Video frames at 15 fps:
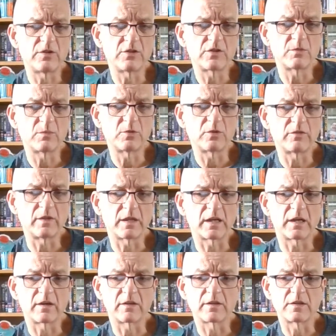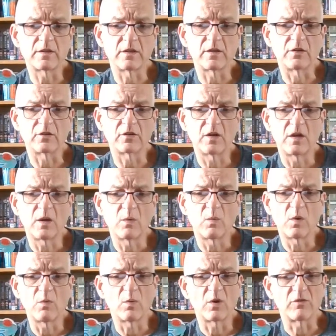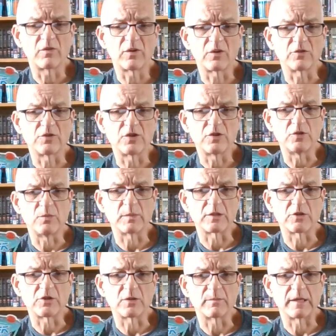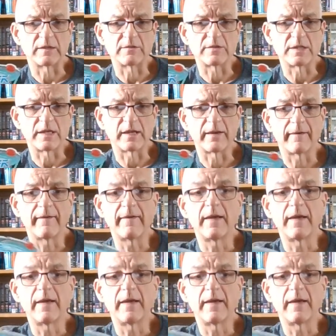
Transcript: you some more of the characters. Won't waffle on too much about it.